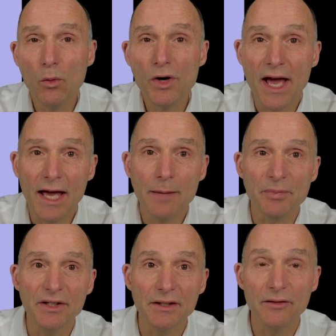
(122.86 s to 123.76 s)
would
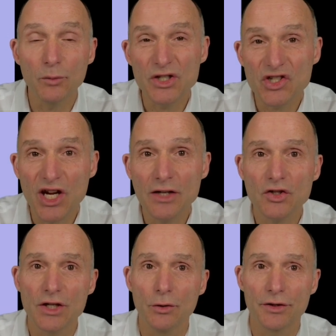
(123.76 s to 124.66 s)
happen if we change
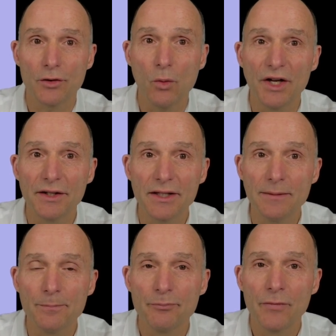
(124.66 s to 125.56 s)
the order
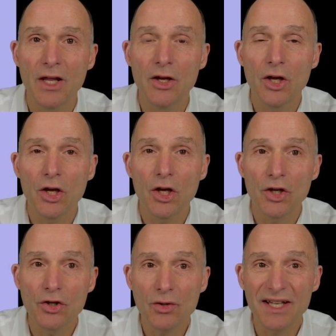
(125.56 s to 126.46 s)
quantity.
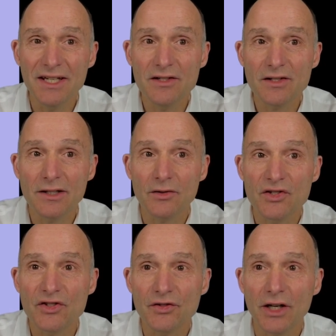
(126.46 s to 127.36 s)
You can easily
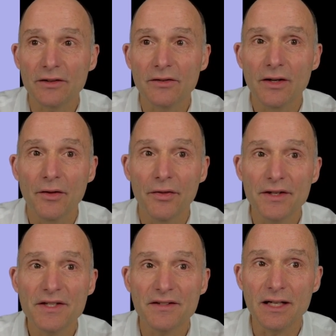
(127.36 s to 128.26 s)
construct
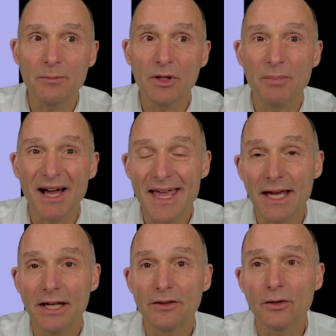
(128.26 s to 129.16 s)
this table by
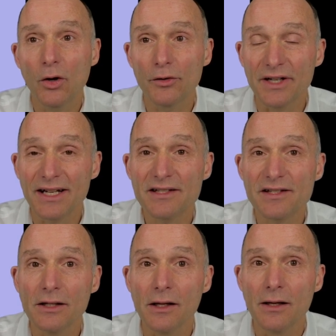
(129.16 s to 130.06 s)
hand or in
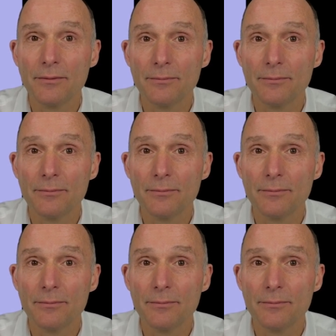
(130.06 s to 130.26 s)
Excel.